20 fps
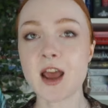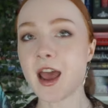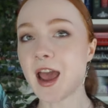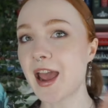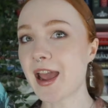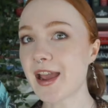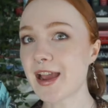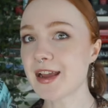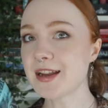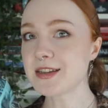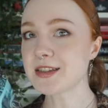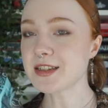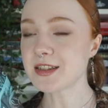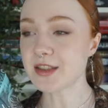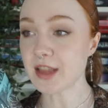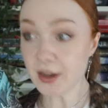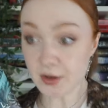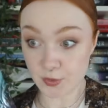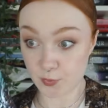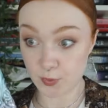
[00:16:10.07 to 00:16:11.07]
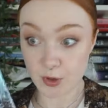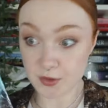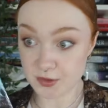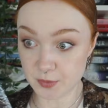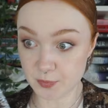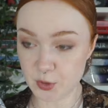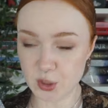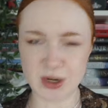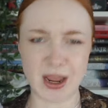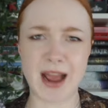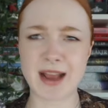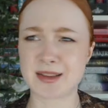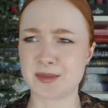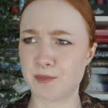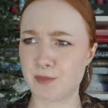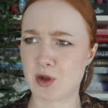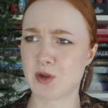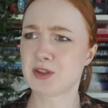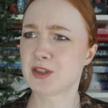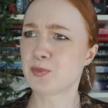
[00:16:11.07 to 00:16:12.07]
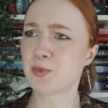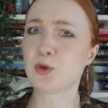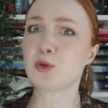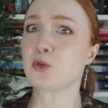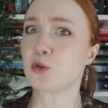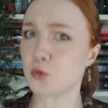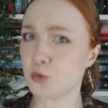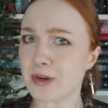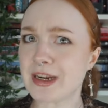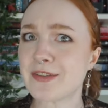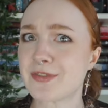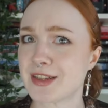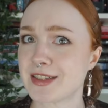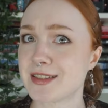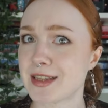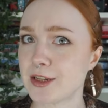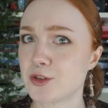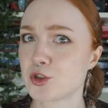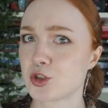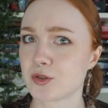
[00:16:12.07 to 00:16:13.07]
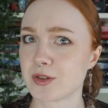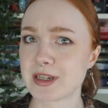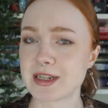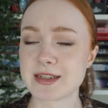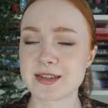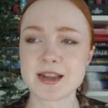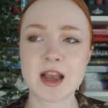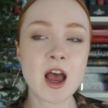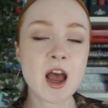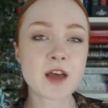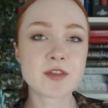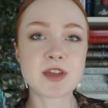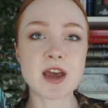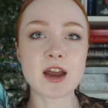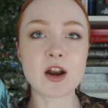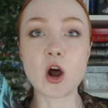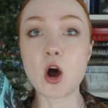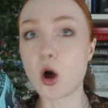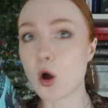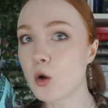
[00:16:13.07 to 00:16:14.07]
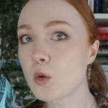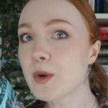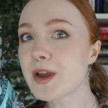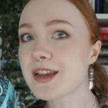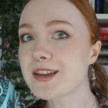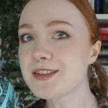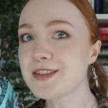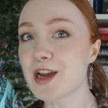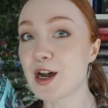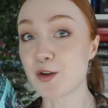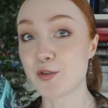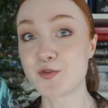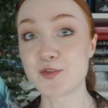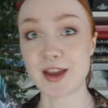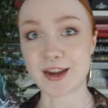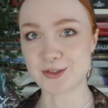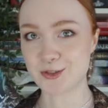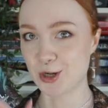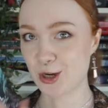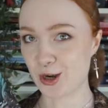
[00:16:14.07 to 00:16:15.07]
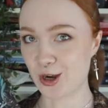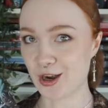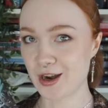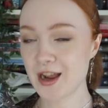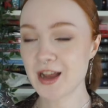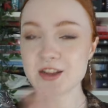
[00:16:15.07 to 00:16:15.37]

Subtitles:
and then throughout the book has multiple grievous injuries that always affect her.